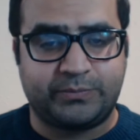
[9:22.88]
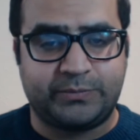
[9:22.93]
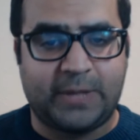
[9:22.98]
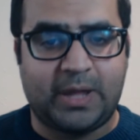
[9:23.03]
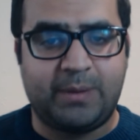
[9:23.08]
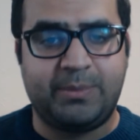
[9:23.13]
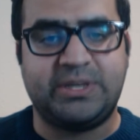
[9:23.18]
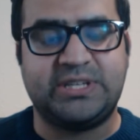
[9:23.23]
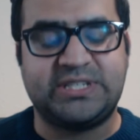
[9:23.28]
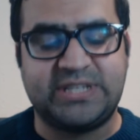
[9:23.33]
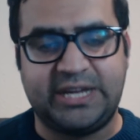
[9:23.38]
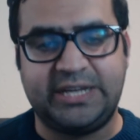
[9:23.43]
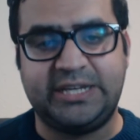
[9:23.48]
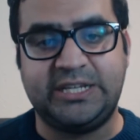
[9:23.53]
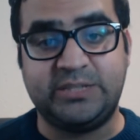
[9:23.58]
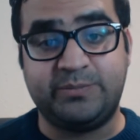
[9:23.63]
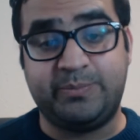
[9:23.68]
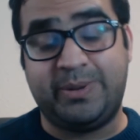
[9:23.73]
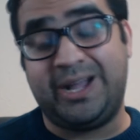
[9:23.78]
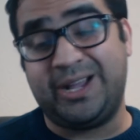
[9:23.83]
That being said,
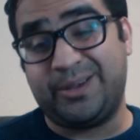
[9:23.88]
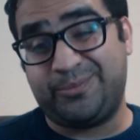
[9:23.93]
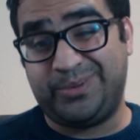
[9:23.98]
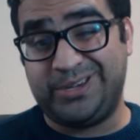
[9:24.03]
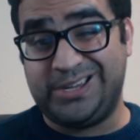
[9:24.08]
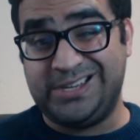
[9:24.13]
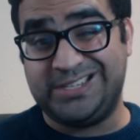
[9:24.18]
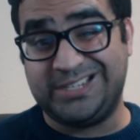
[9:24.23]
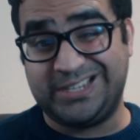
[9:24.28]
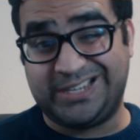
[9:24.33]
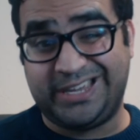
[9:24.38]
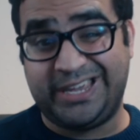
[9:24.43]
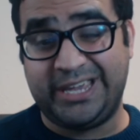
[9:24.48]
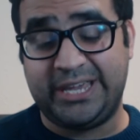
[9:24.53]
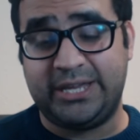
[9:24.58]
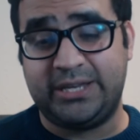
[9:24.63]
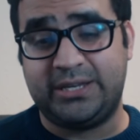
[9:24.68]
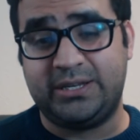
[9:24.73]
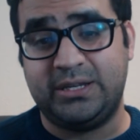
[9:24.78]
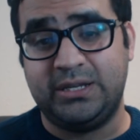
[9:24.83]
he's back, but he's a
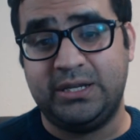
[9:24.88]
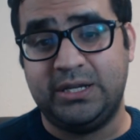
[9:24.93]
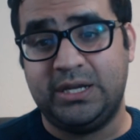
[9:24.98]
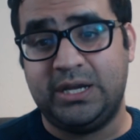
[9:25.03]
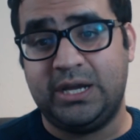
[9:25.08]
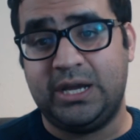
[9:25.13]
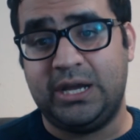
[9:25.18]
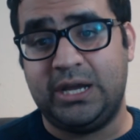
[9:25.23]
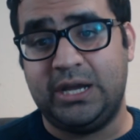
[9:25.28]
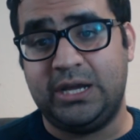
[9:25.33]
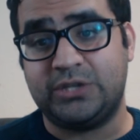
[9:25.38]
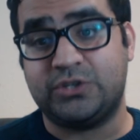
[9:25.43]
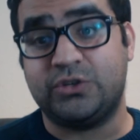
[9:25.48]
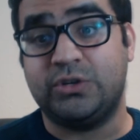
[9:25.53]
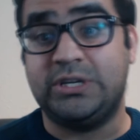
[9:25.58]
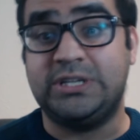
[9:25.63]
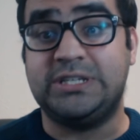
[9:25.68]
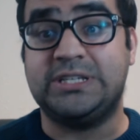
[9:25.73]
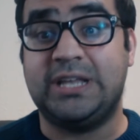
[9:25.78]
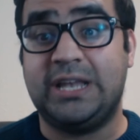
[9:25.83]
kid, so
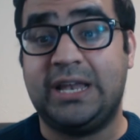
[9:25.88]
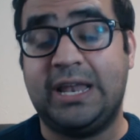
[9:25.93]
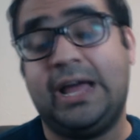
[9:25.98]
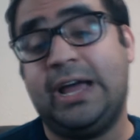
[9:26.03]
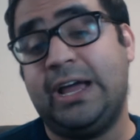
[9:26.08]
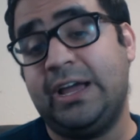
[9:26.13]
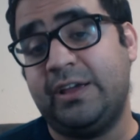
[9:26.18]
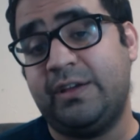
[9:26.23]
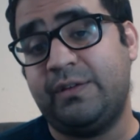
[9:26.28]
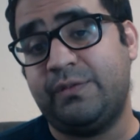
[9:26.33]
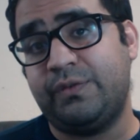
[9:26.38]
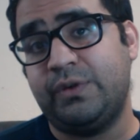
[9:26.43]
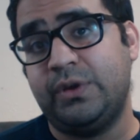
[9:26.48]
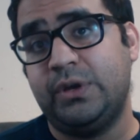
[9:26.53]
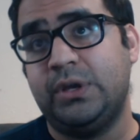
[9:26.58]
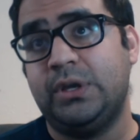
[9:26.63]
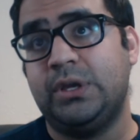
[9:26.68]
he's alive.